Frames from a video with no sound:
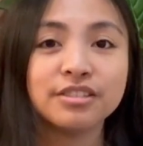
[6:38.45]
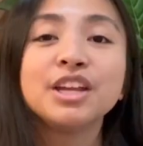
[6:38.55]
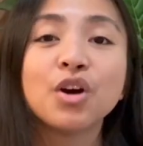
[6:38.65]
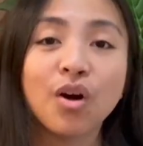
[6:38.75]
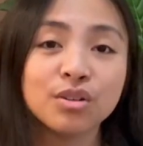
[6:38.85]

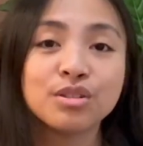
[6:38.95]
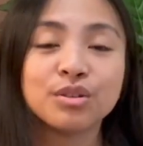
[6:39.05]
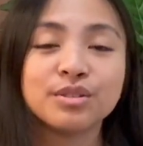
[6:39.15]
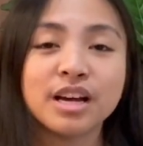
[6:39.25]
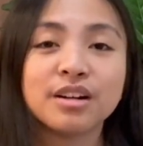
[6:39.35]
and also
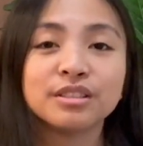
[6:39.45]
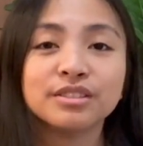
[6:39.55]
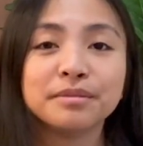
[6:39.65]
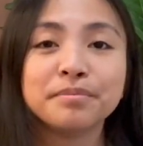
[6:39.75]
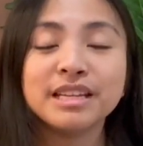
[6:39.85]

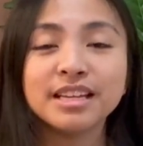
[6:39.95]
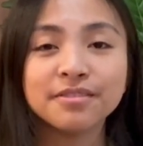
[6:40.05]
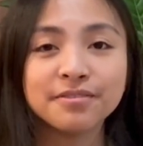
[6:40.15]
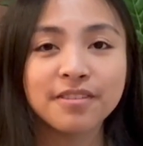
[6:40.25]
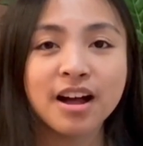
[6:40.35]
download the PDF
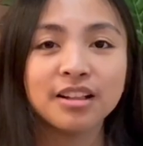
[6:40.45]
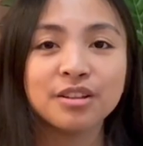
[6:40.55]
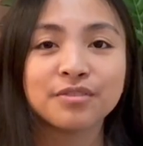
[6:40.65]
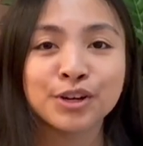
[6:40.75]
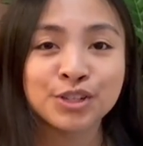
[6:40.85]
file
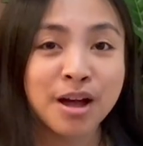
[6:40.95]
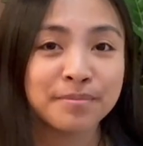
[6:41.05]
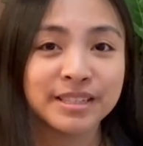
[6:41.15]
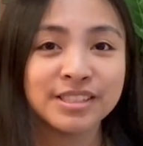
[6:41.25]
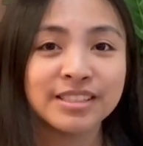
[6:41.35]
of our
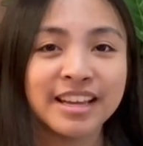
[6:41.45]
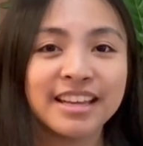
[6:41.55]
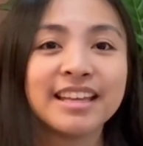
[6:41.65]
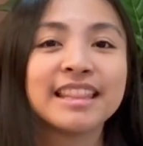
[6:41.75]
topic today.